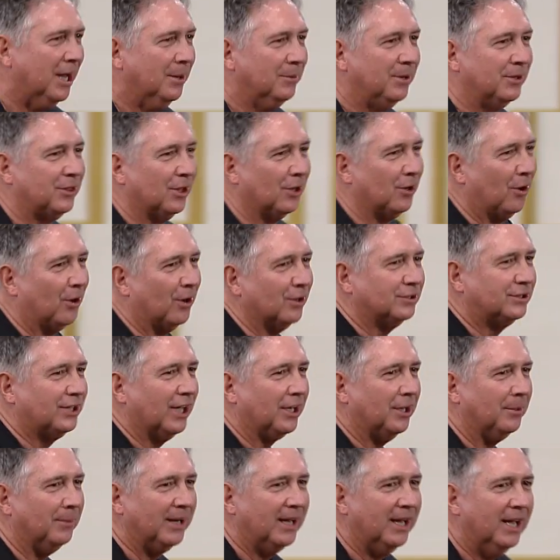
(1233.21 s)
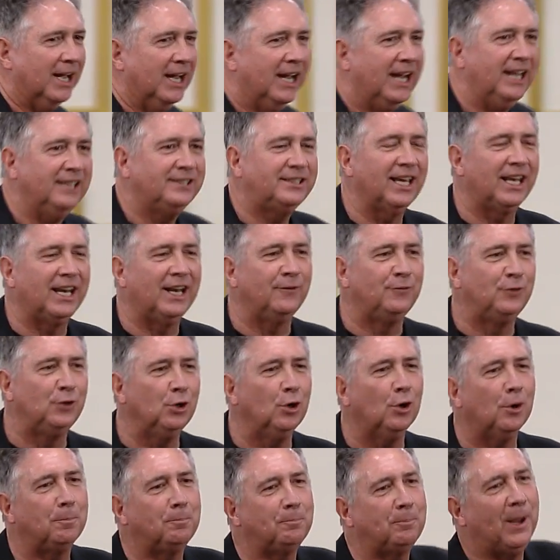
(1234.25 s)
But the Lord said to me, He said, if
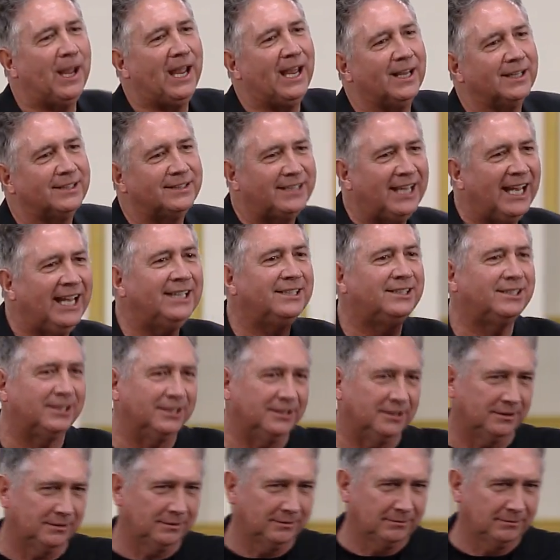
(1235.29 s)
you'll pay attention,